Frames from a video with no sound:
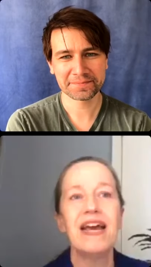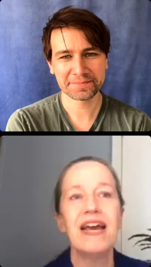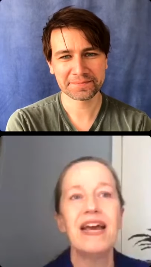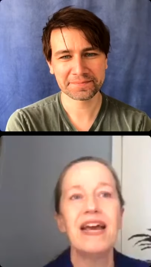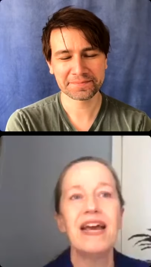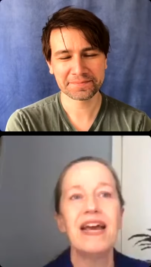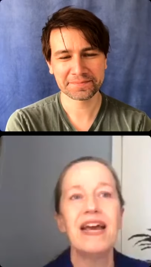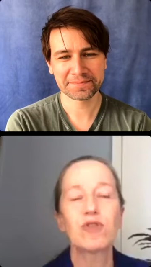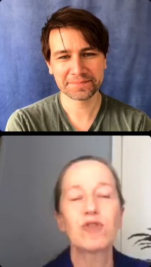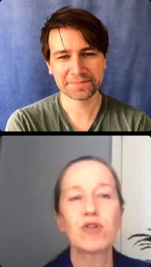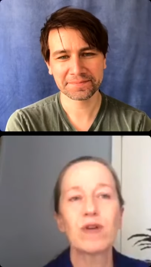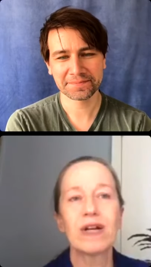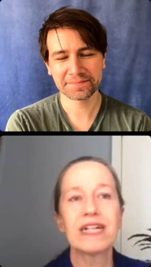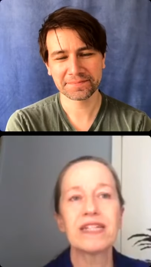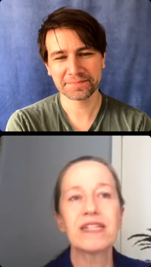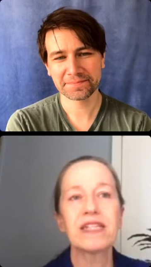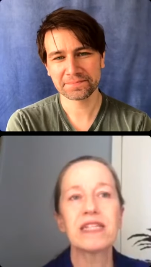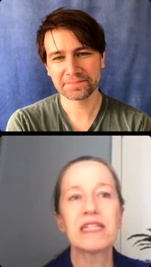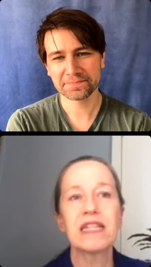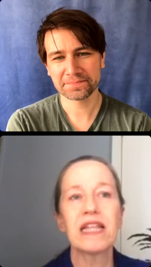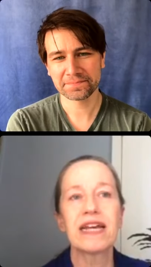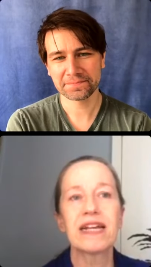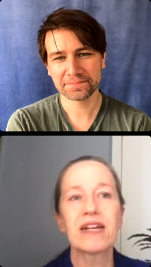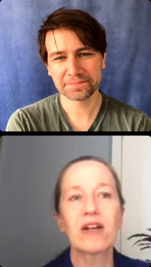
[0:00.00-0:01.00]
Speaker 1: help
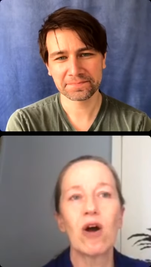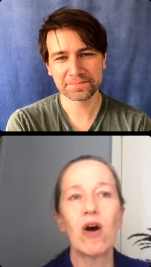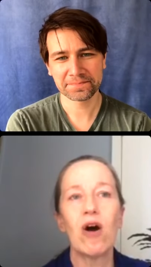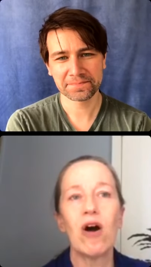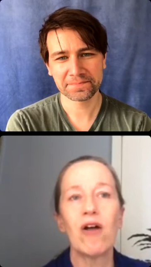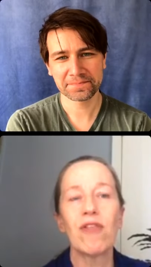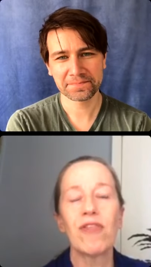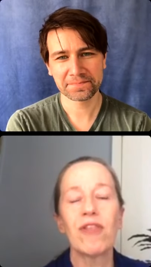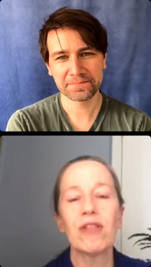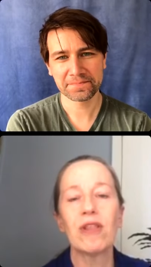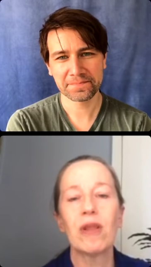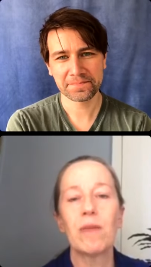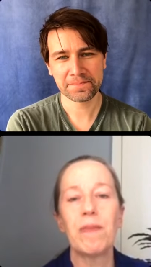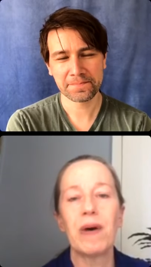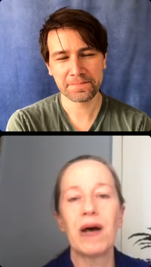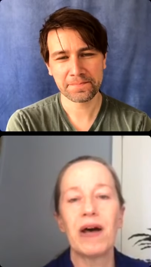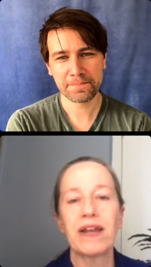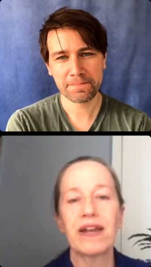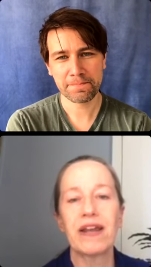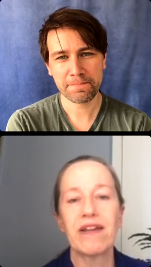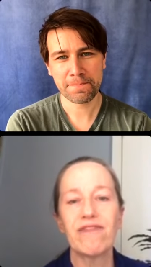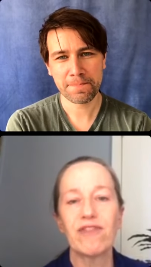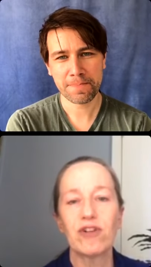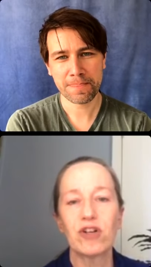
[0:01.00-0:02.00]
translate all the
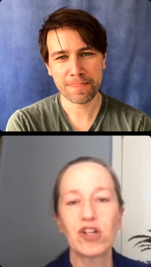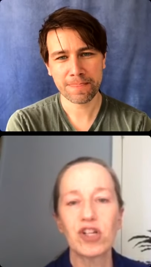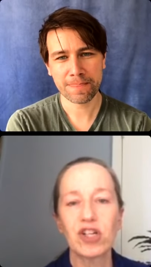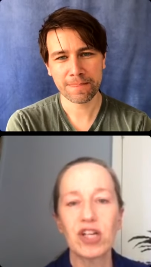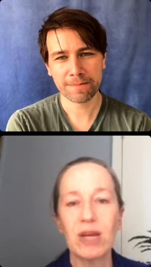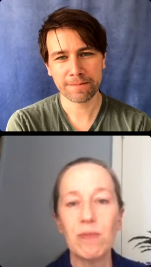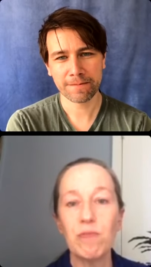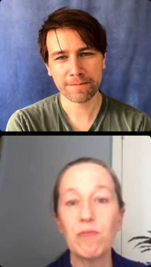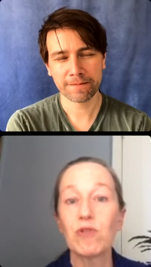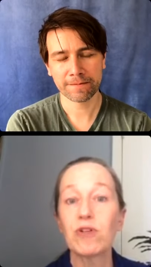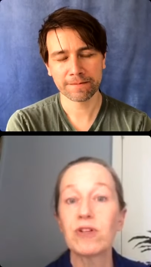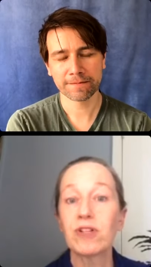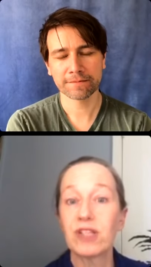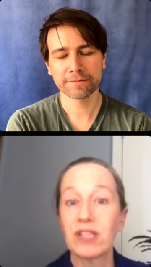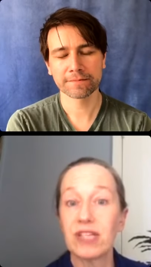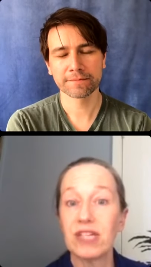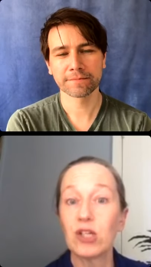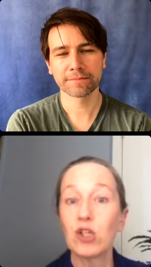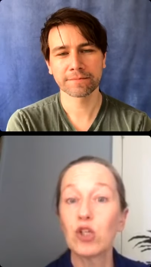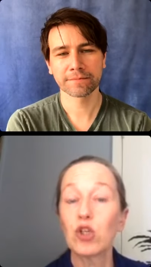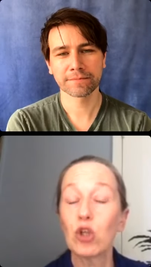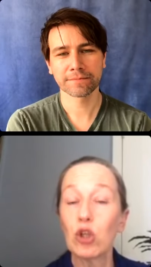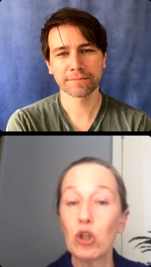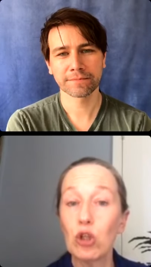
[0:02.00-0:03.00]
laban effort shape words
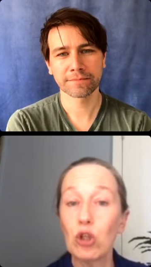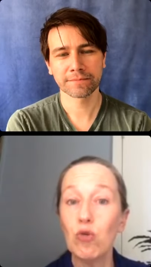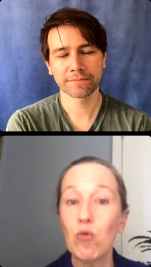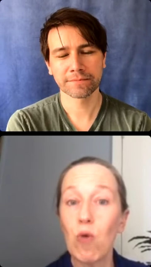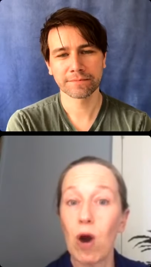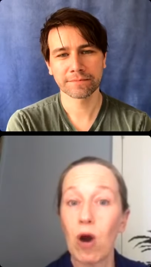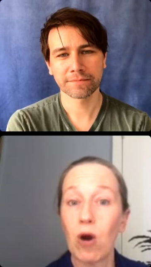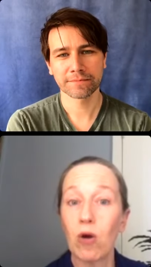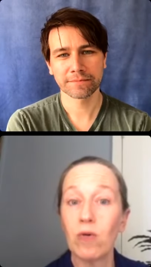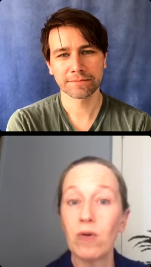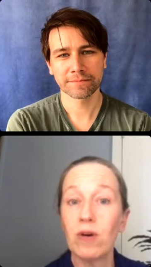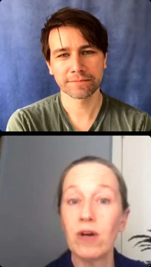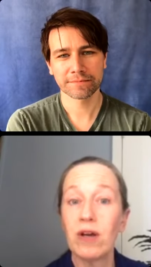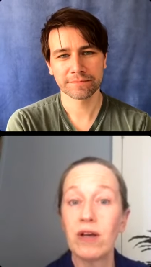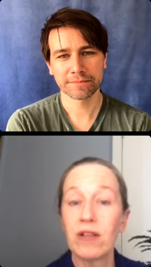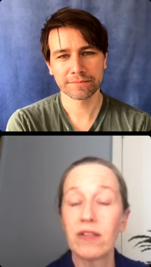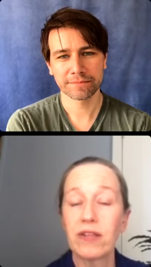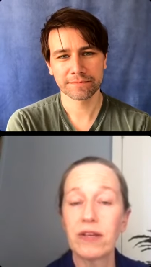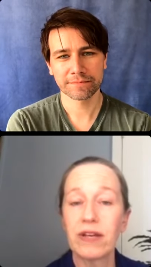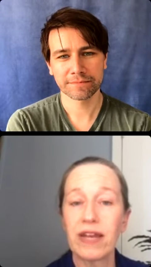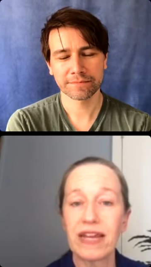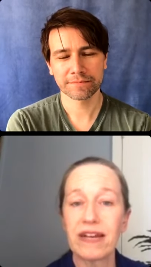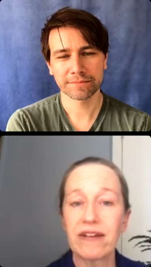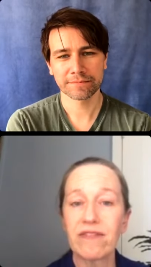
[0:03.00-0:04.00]
into luo
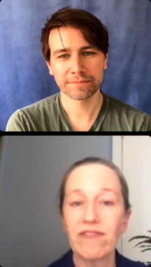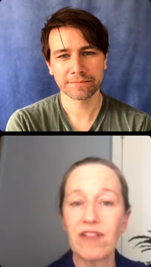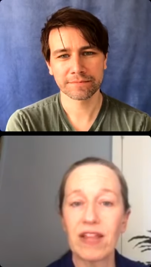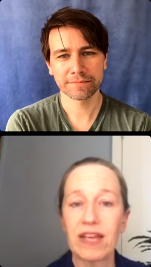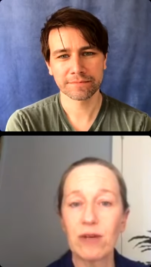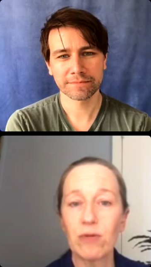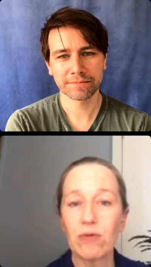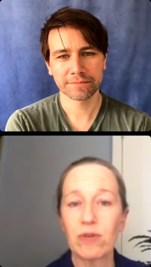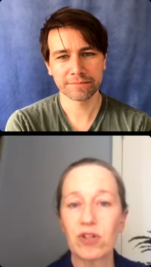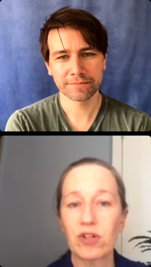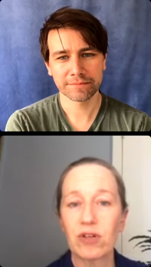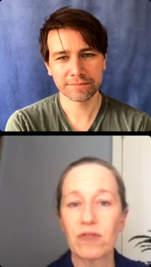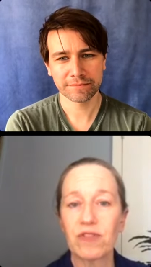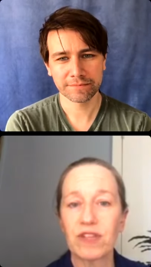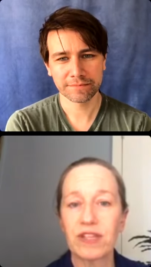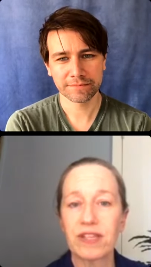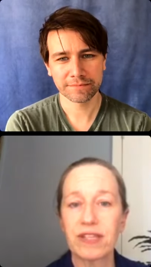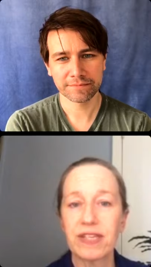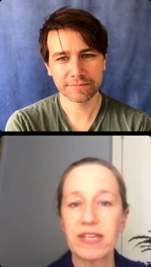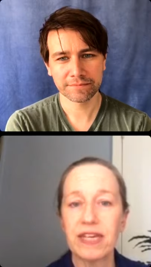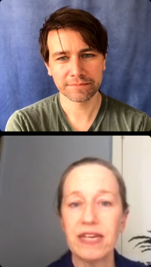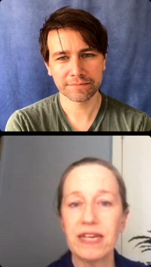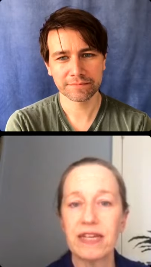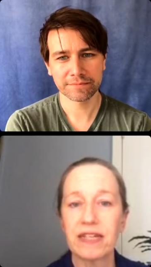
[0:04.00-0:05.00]
the native language of
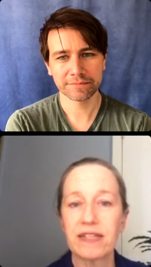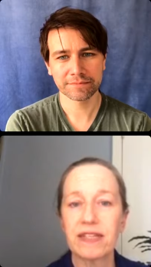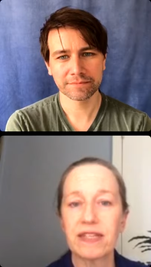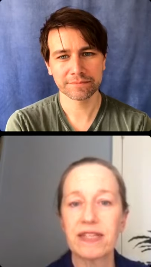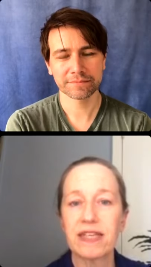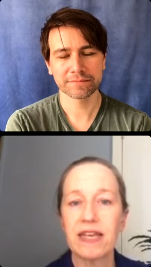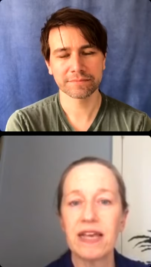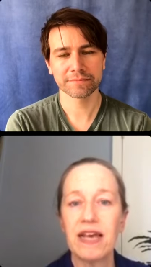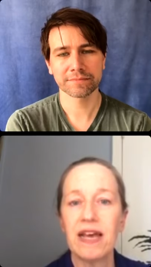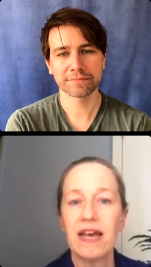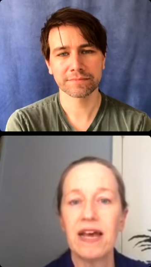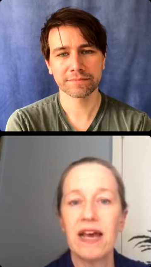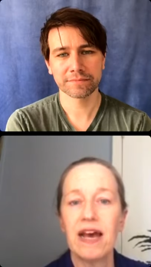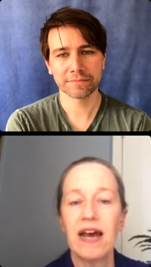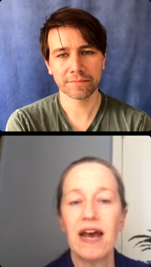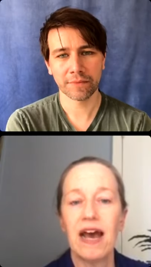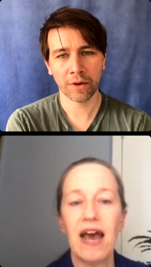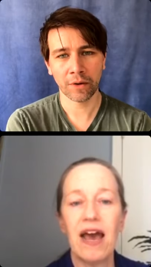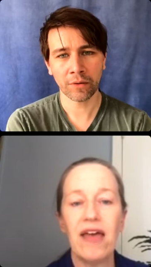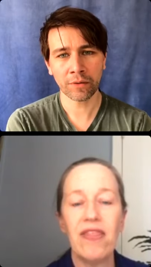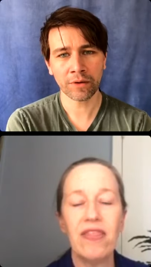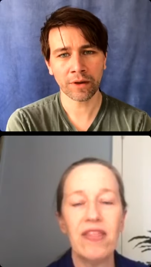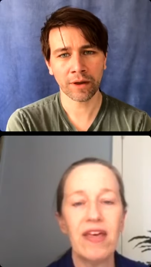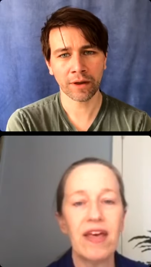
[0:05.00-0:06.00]
these kids
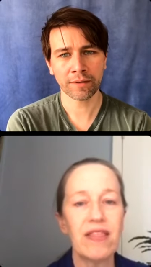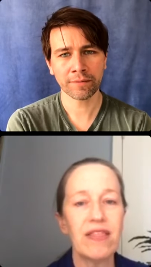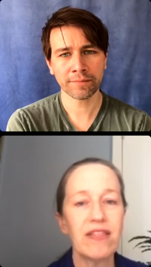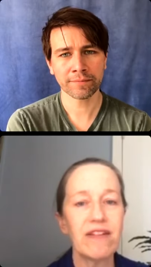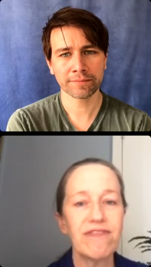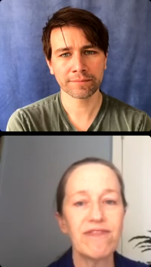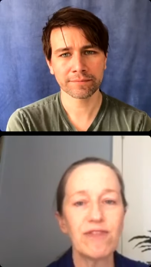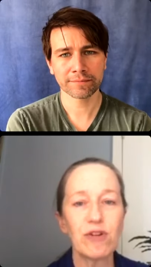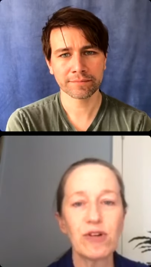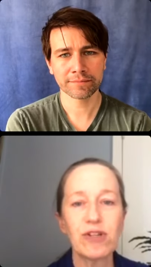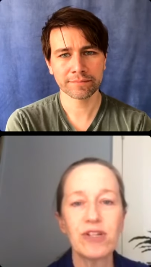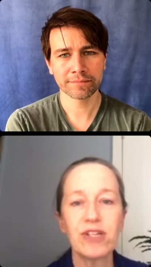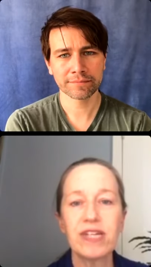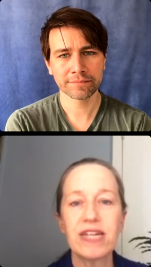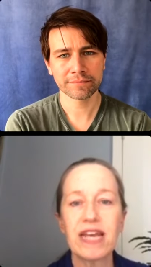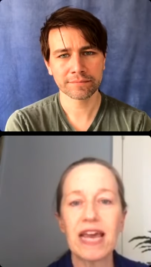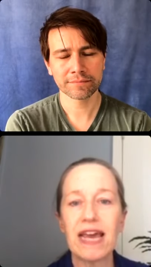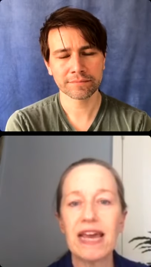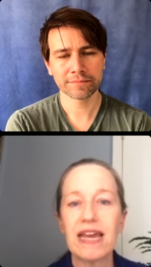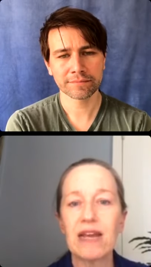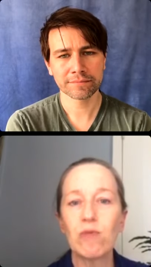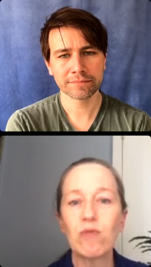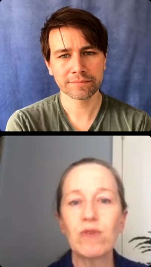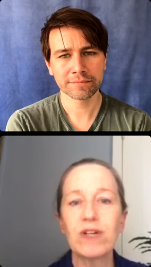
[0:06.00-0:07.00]
and okay. then the first
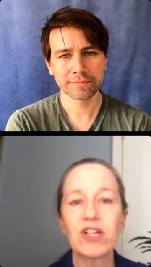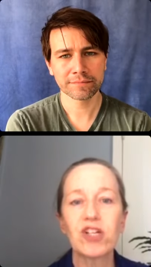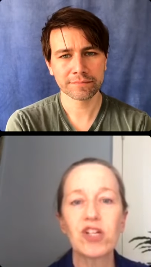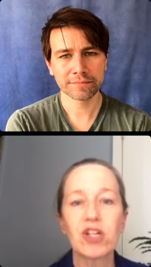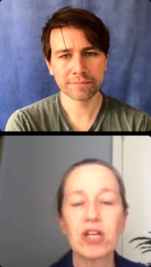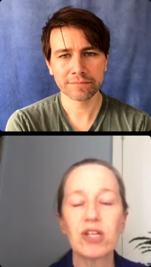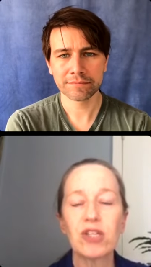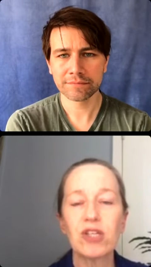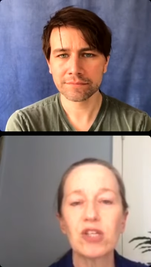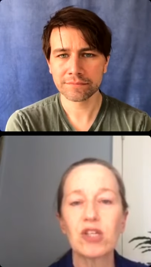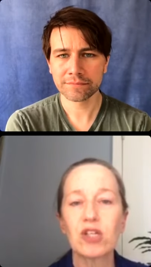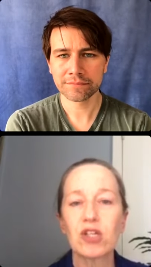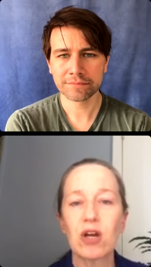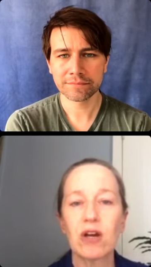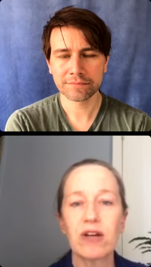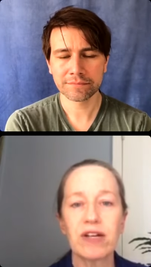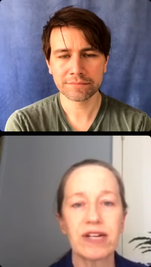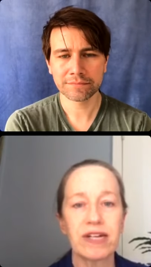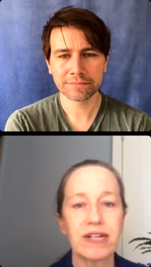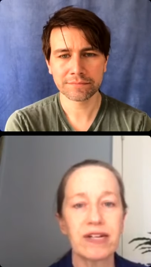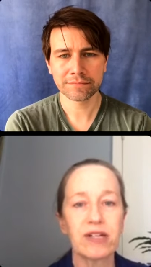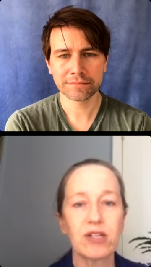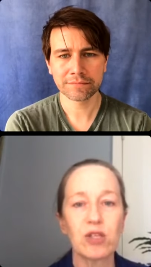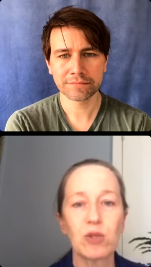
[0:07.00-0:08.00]
day we just
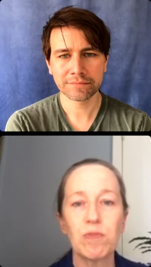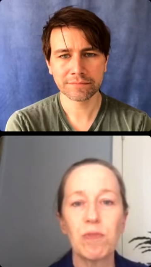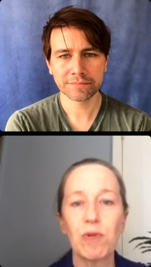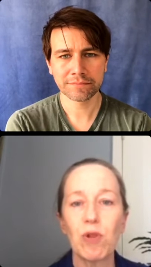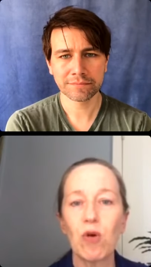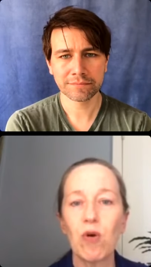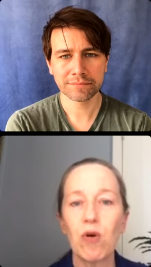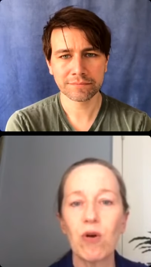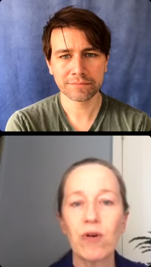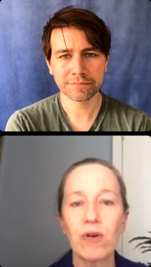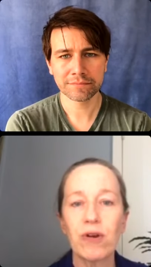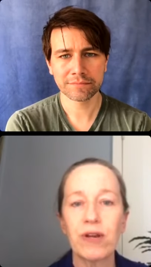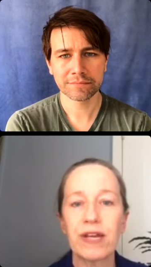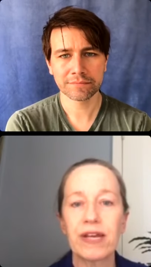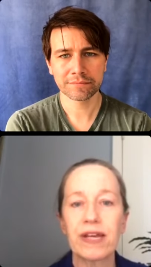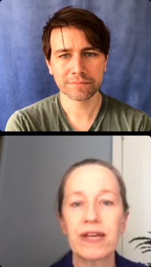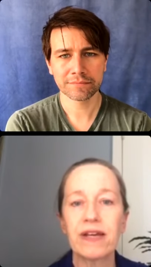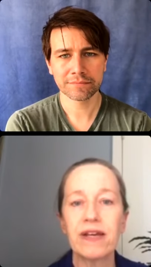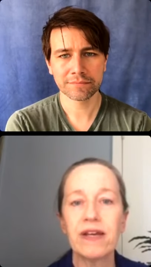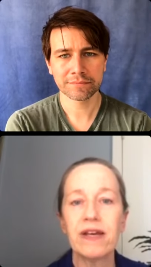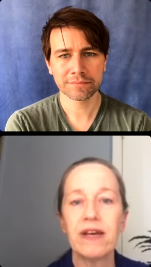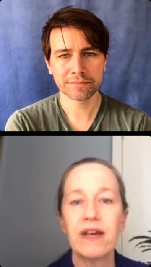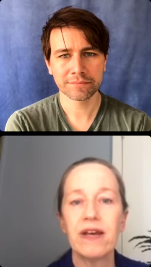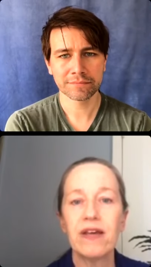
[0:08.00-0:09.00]
started
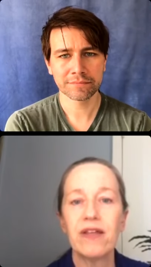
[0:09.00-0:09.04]
exploring